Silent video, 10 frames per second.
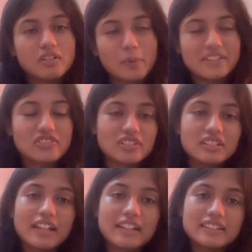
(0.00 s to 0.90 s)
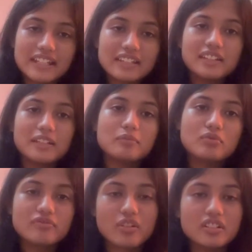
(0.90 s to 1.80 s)
question and then they
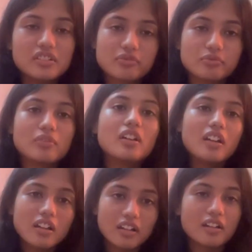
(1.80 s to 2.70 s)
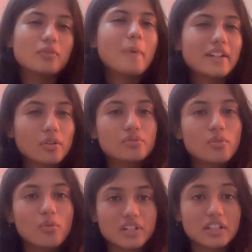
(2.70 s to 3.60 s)
move on to one or two
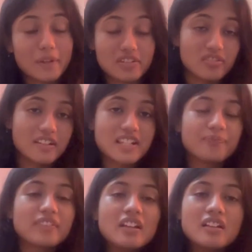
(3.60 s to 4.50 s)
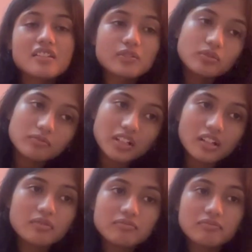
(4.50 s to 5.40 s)
coding questions. So
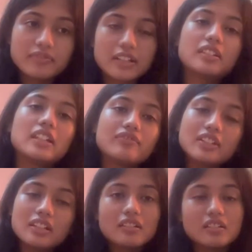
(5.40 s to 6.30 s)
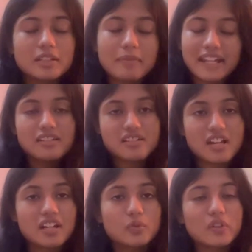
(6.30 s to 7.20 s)
they might
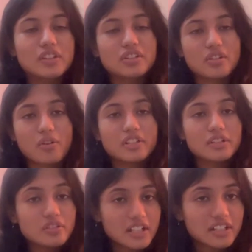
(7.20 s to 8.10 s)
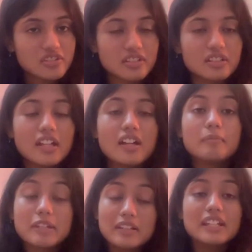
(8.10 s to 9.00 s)
start with your introduction.
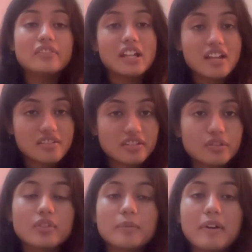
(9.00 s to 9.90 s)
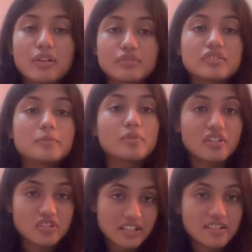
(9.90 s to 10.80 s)
Maybe they will ask you about the
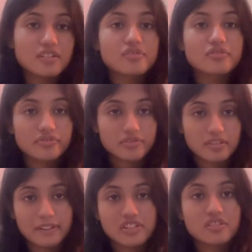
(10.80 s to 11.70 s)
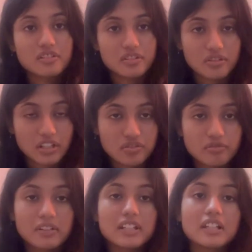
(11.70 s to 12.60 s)
projects that you've mentioned in your
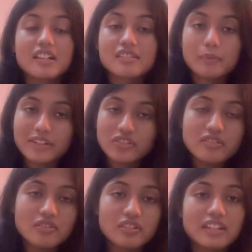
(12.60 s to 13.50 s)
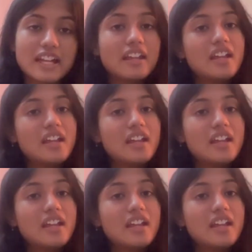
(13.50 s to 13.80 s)
resume. They'll ask questions on that.